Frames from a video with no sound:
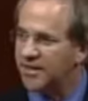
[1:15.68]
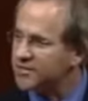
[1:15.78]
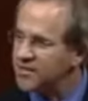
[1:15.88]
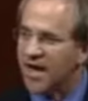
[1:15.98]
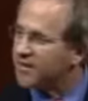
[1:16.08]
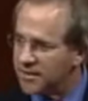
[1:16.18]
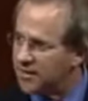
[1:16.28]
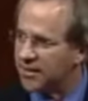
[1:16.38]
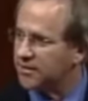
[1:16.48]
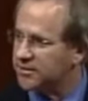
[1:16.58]
It's not the
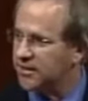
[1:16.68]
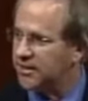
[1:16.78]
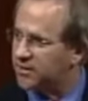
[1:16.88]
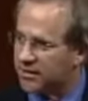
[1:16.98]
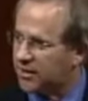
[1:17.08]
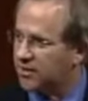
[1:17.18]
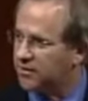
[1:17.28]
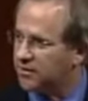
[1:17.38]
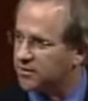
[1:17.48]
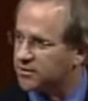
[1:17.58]
nicotine that
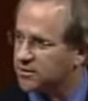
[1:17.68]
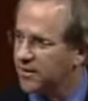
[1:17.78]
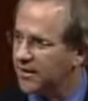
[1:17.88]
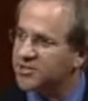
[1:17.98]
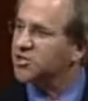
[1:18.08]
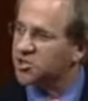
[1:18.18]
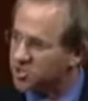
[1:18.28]
kills, it's the